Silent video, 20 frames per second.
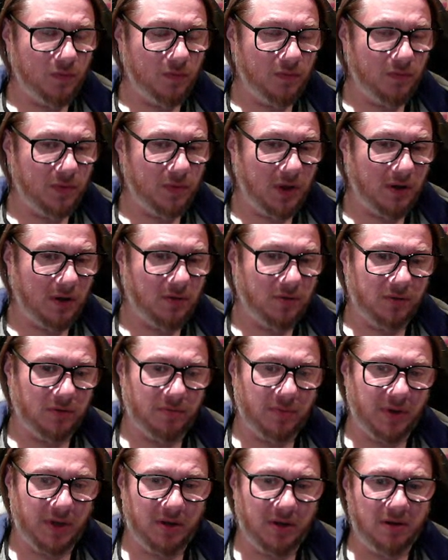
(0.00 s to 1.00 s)
That could...
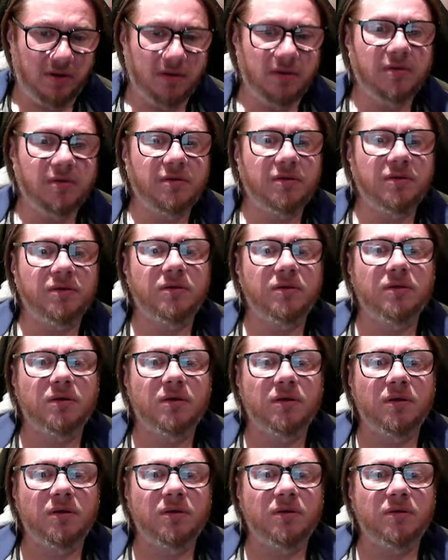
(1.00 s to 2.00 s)

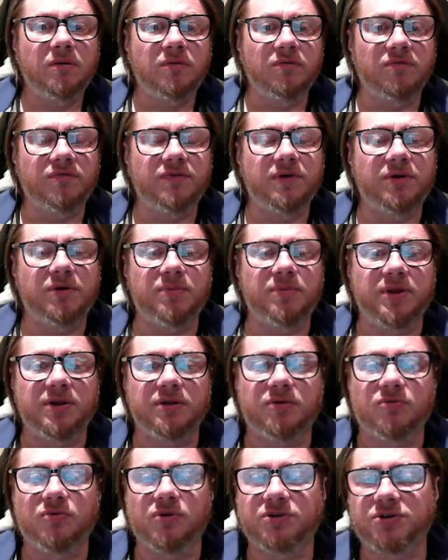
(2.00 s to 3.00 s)
Very many
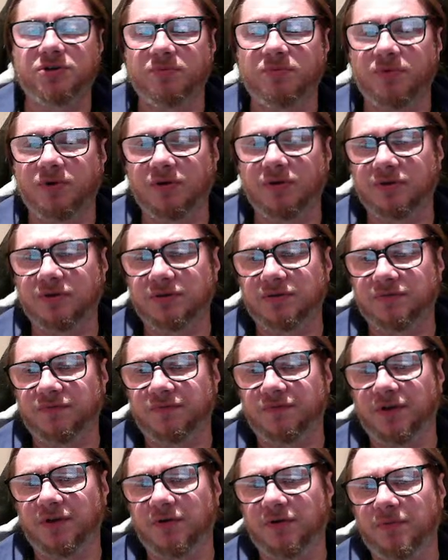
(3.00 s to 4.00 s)
question marks.
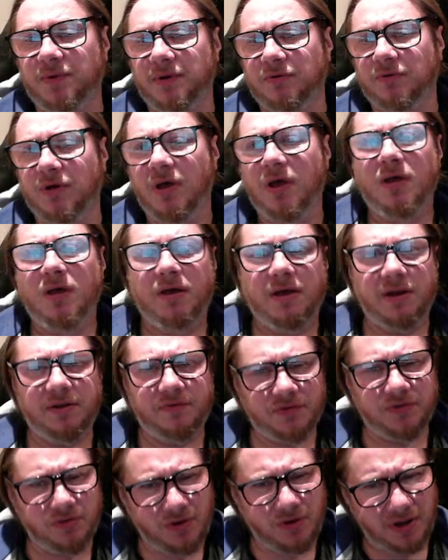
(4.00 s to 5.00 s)
Very many... And if
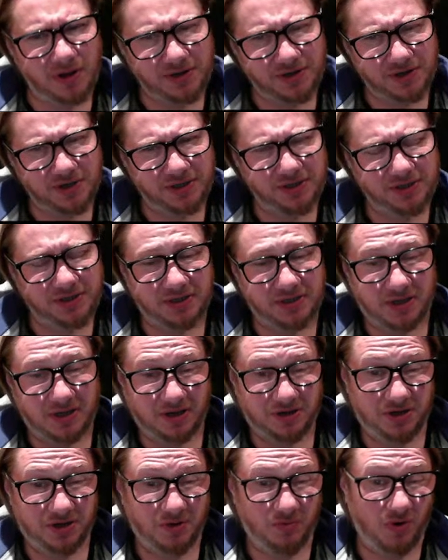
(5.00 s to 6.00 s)
you do knight g6,
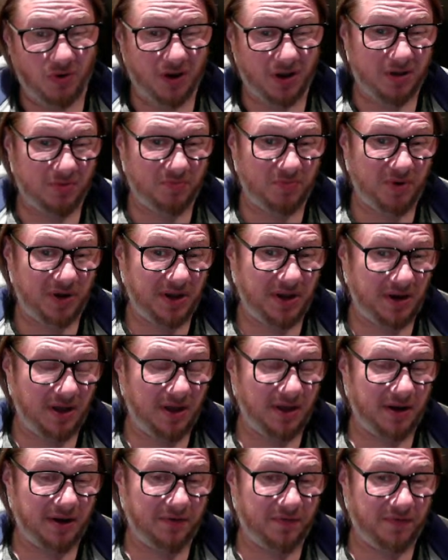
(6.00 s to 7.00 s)
actually white can play
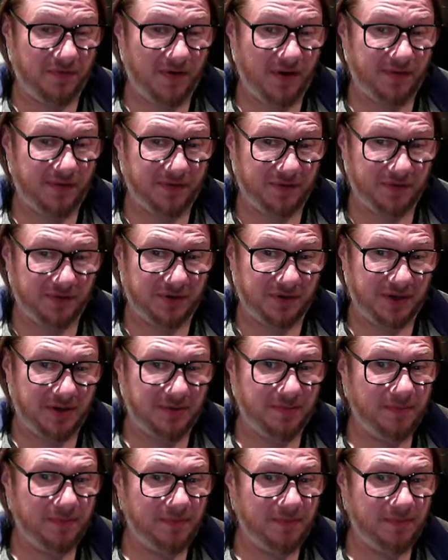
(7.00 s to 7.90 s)
knight f5, you see.